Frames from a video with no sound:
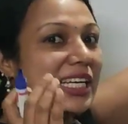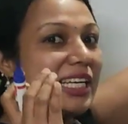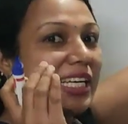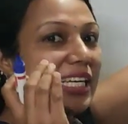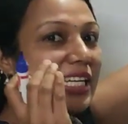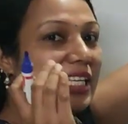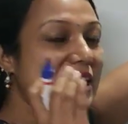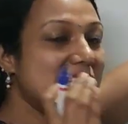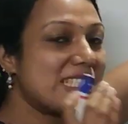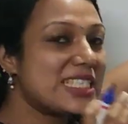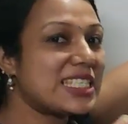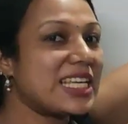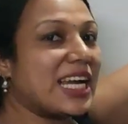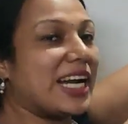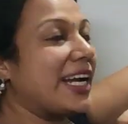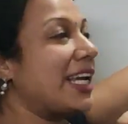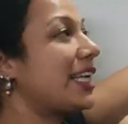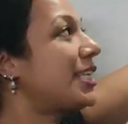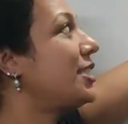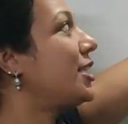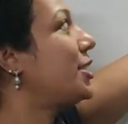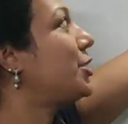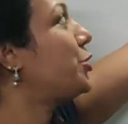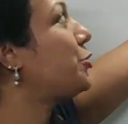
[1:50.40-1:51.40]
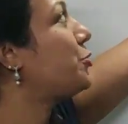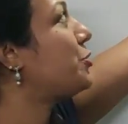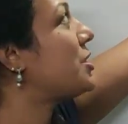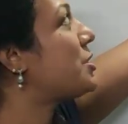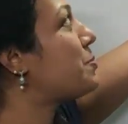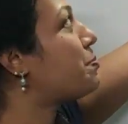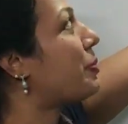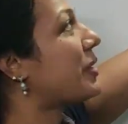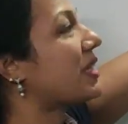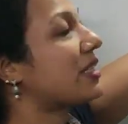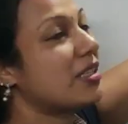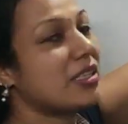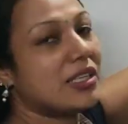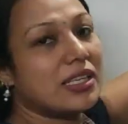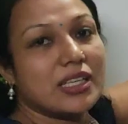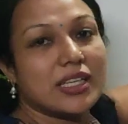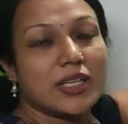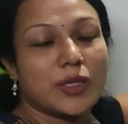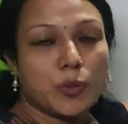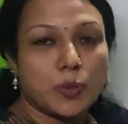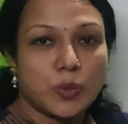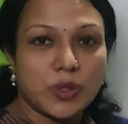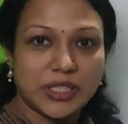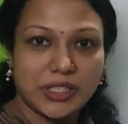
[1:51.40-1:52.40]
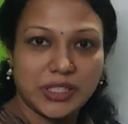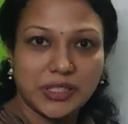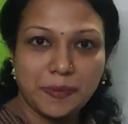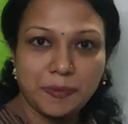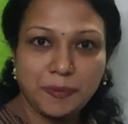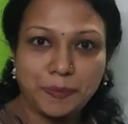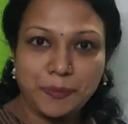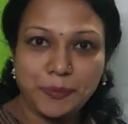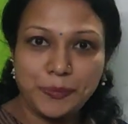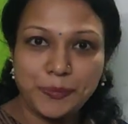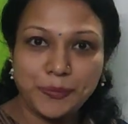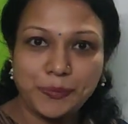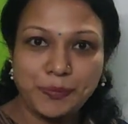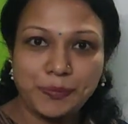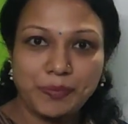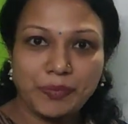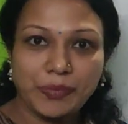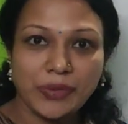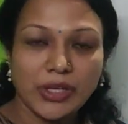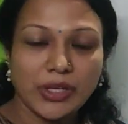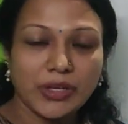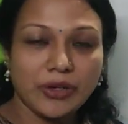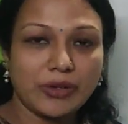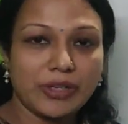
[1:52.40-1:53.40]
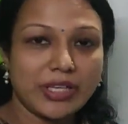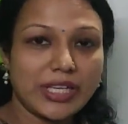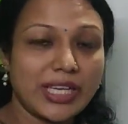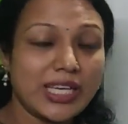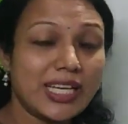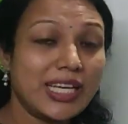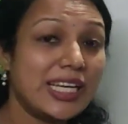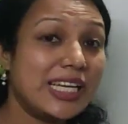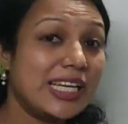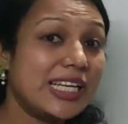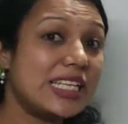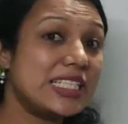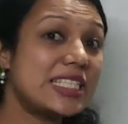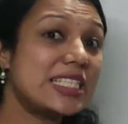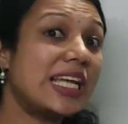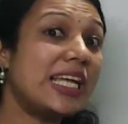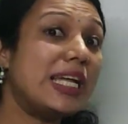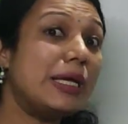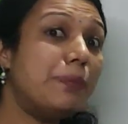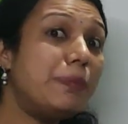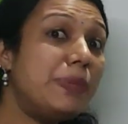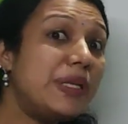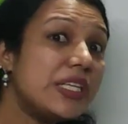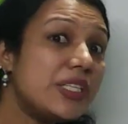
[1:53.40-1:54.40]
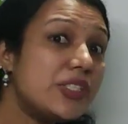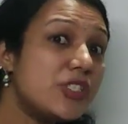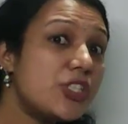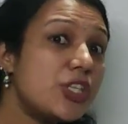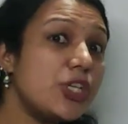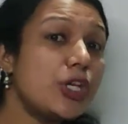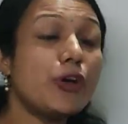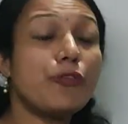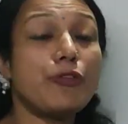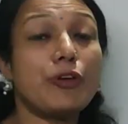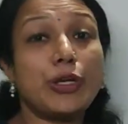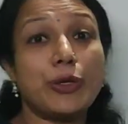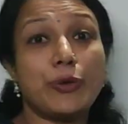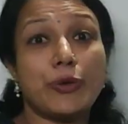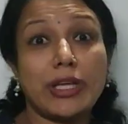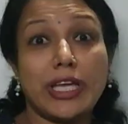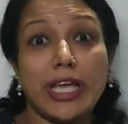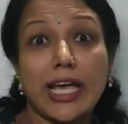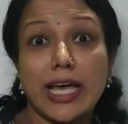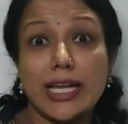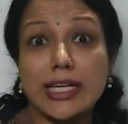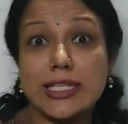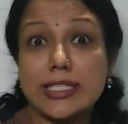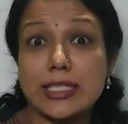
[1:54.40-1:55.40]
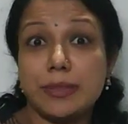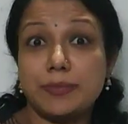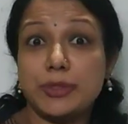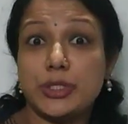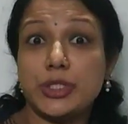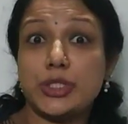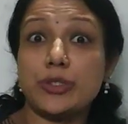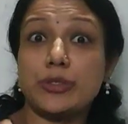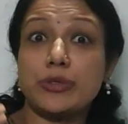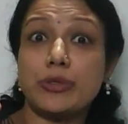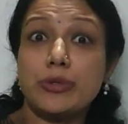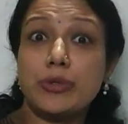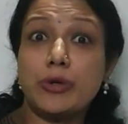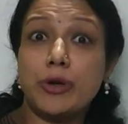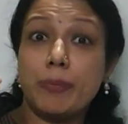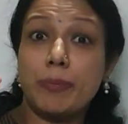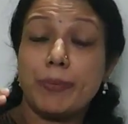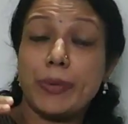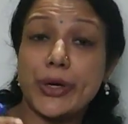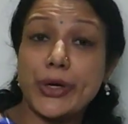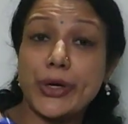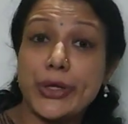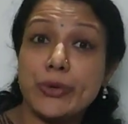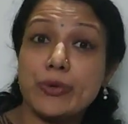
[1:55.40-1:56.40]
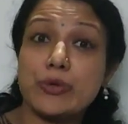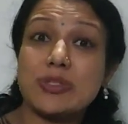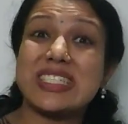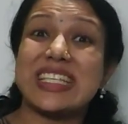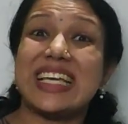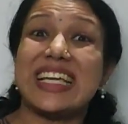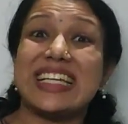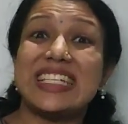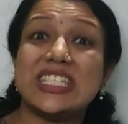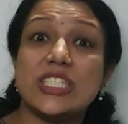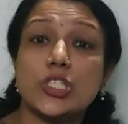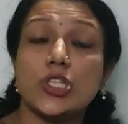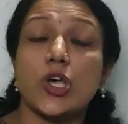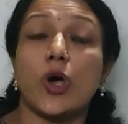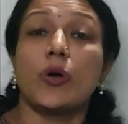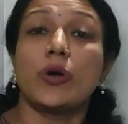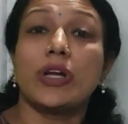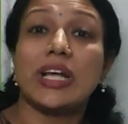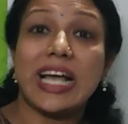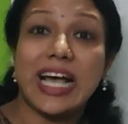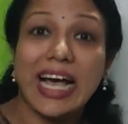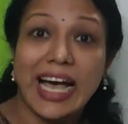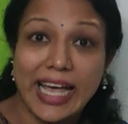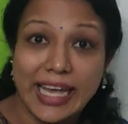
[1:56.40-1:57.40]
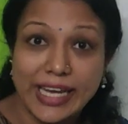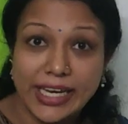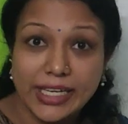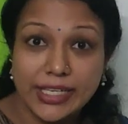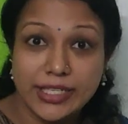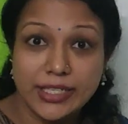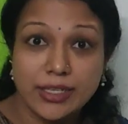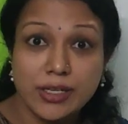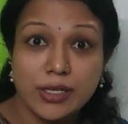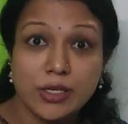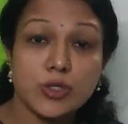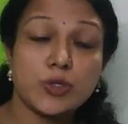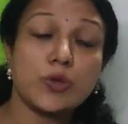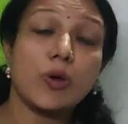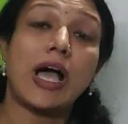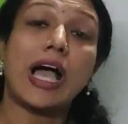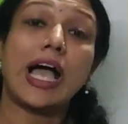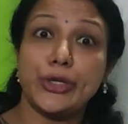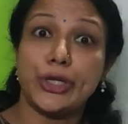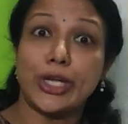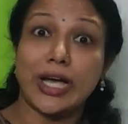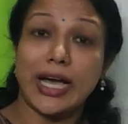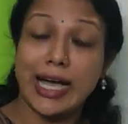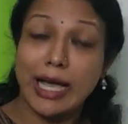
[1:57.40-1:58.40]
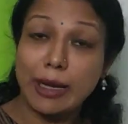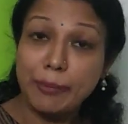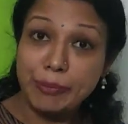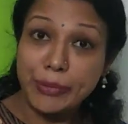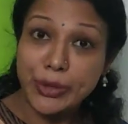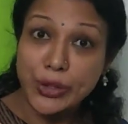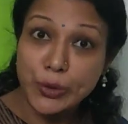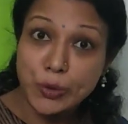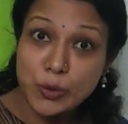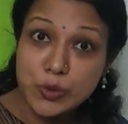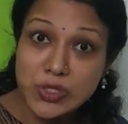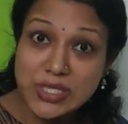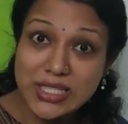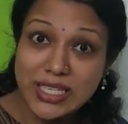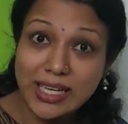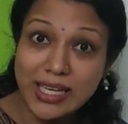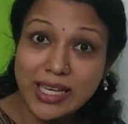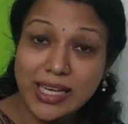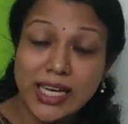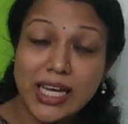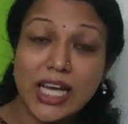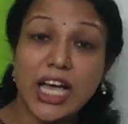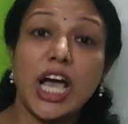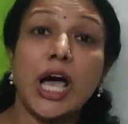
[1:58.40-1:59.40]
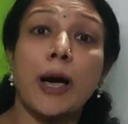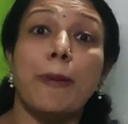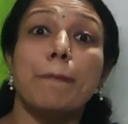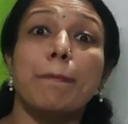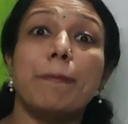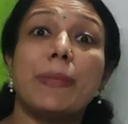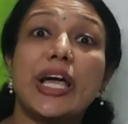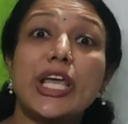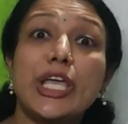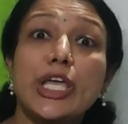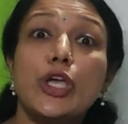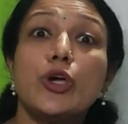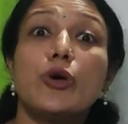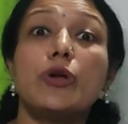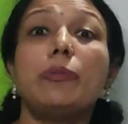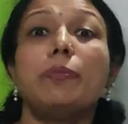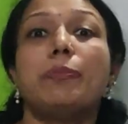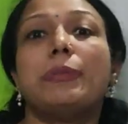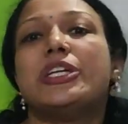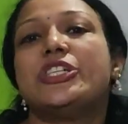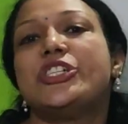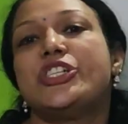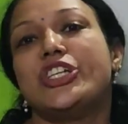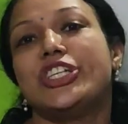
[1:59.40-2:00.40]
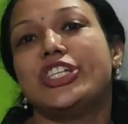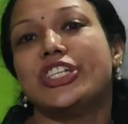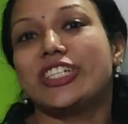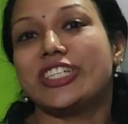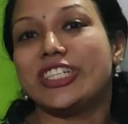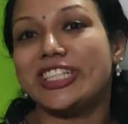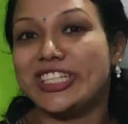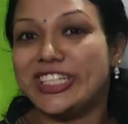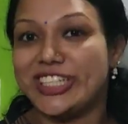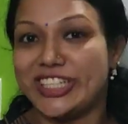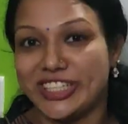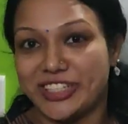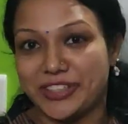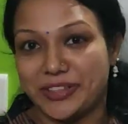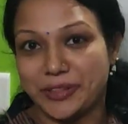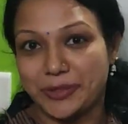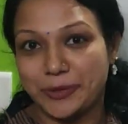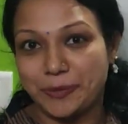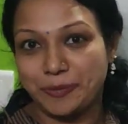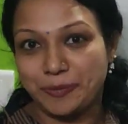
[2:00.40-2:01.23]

it is connected to this particular word. Okay, it is the ability of an organism to produce its own kind. So I'm using my own machinery here.